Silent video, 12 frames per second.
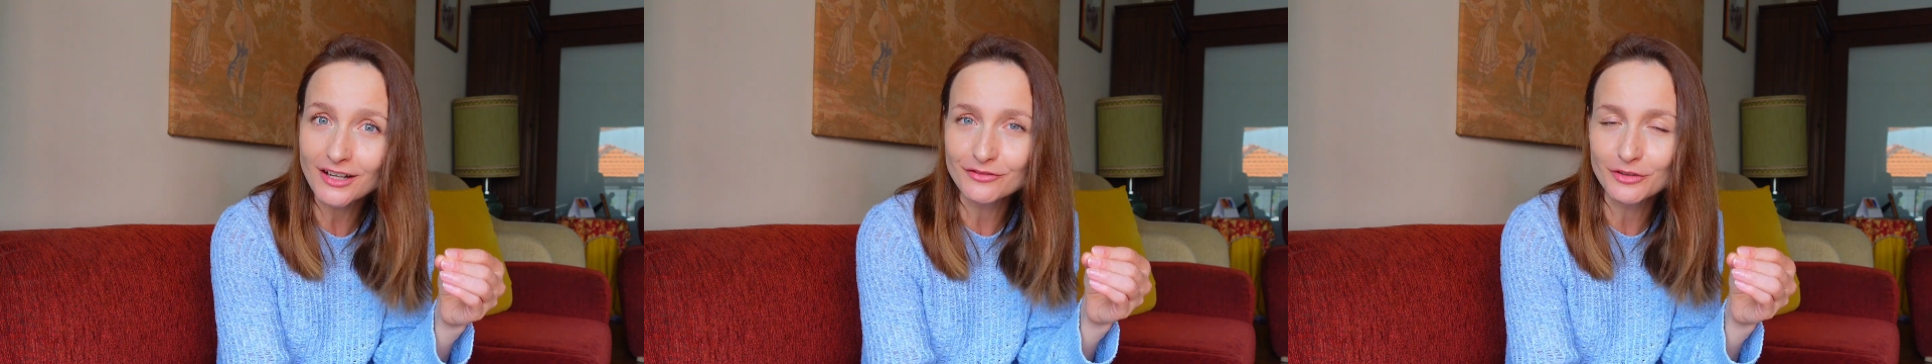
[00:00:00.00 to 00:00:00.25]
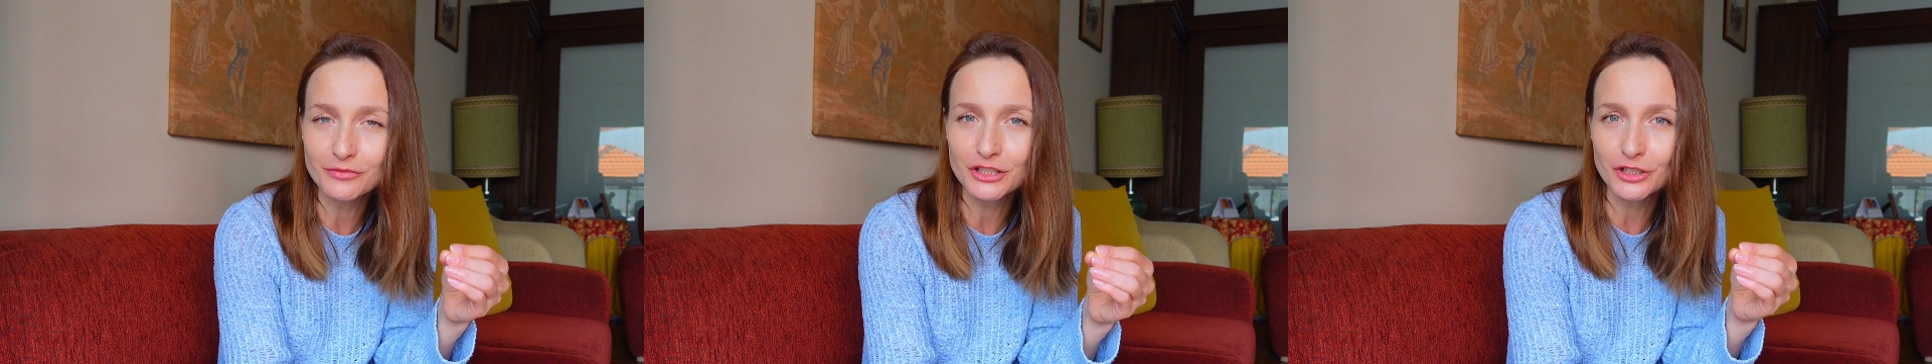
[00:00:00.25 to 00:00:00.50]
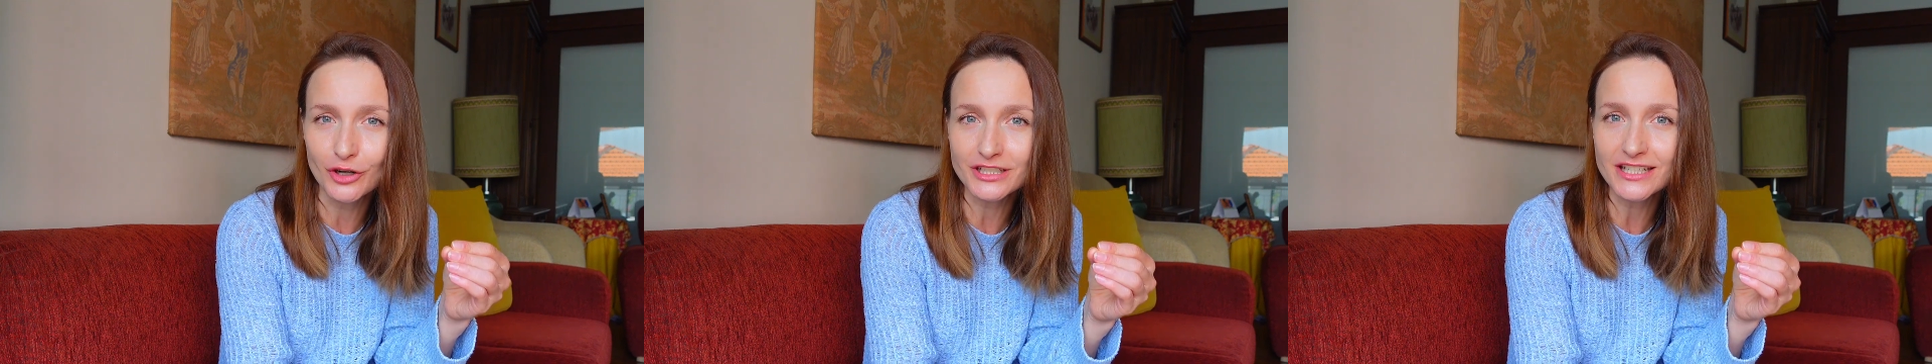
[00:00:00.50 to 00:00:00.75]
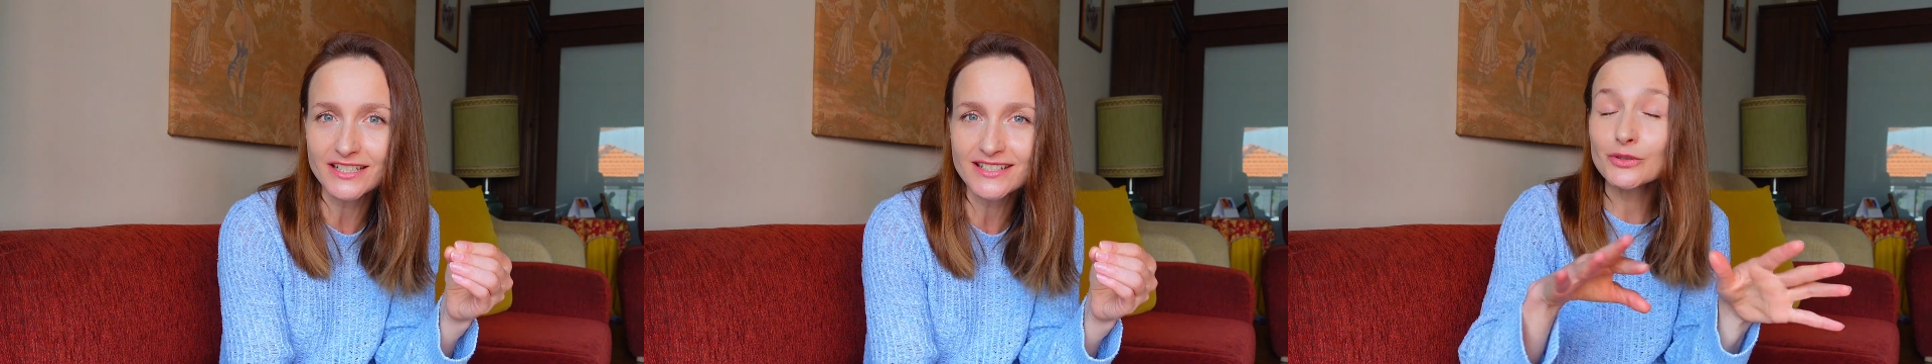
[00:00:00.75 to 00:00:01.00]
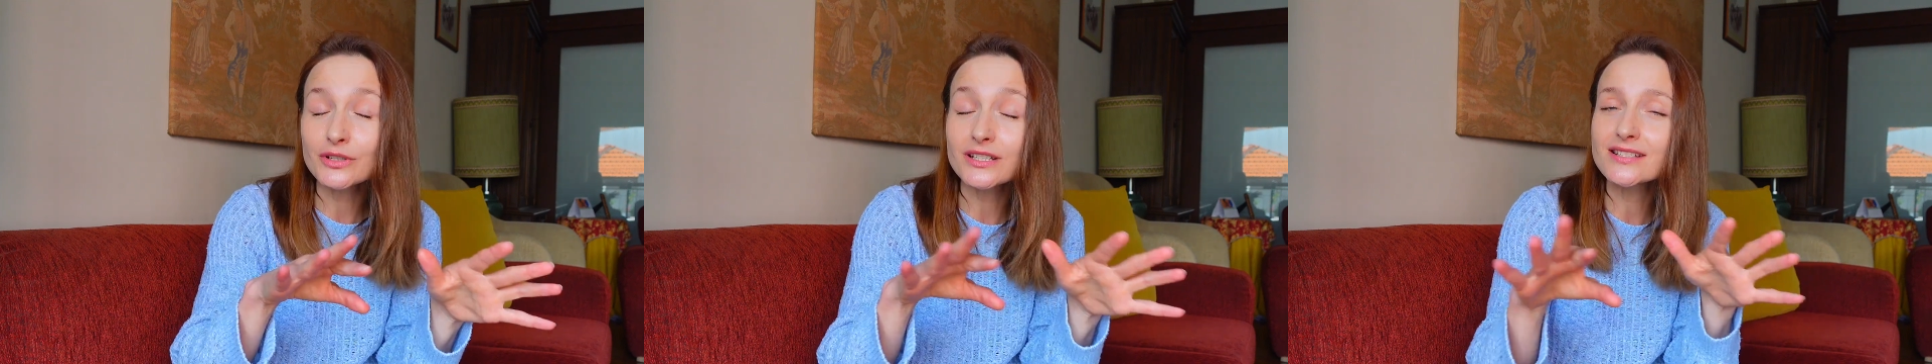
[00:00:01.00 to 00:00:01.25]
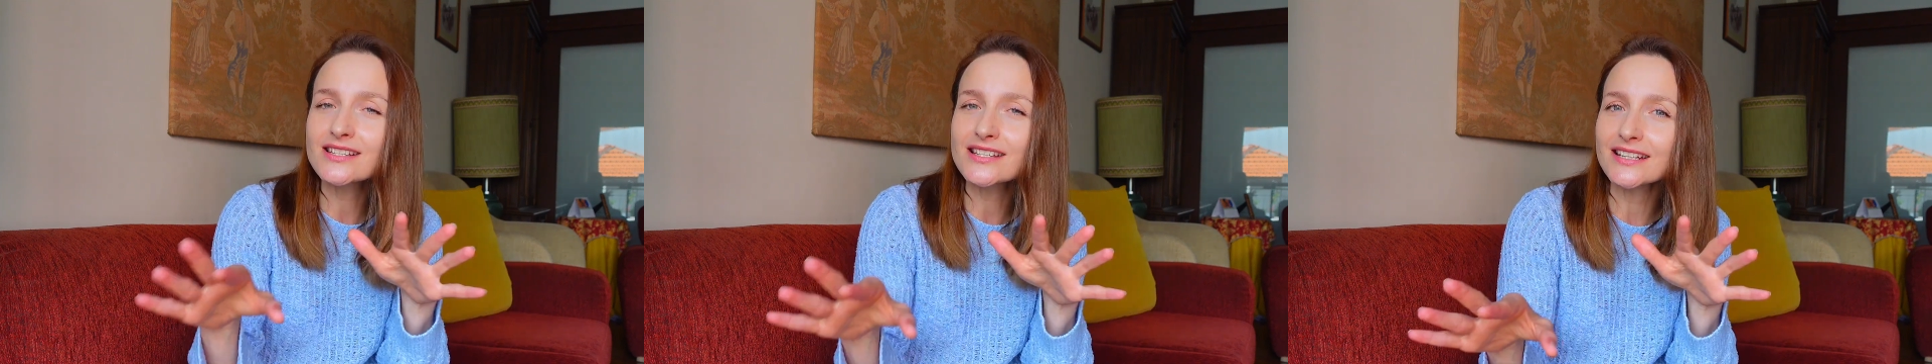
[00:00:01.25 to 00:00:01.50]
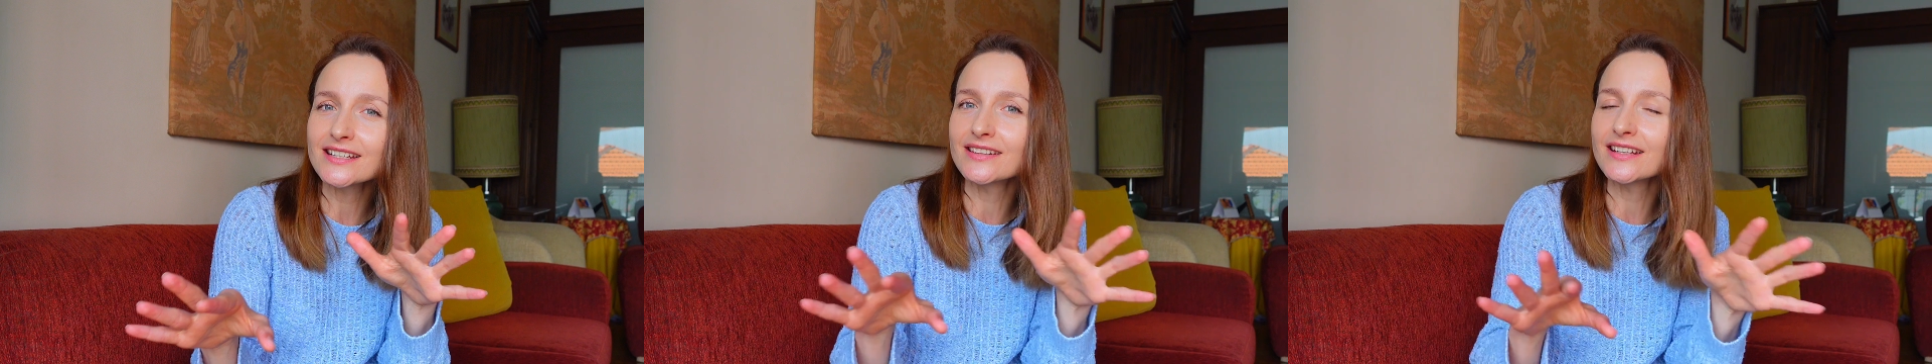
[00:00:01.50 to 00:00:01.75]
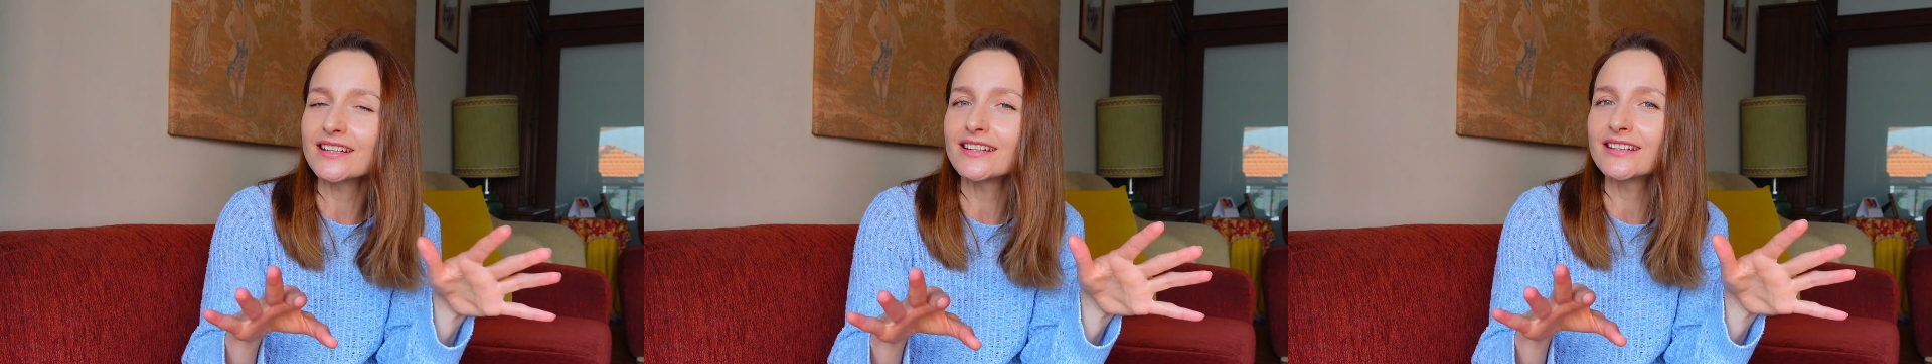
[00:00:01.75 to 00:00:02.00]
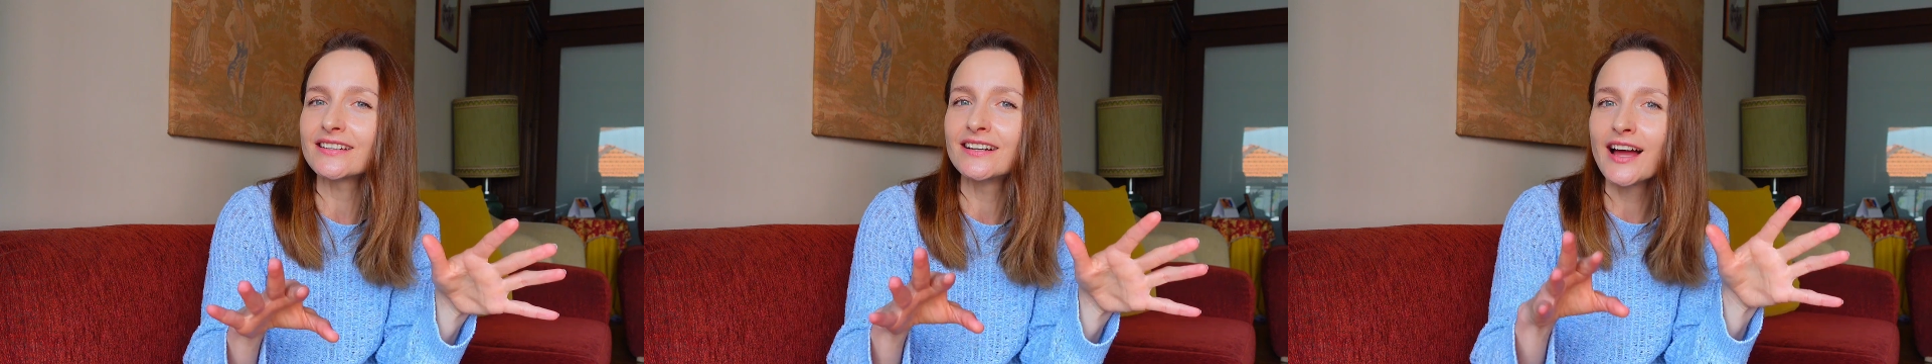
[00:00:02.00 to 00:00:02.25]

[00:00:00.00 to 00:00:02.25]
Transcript: from the audience. You can see the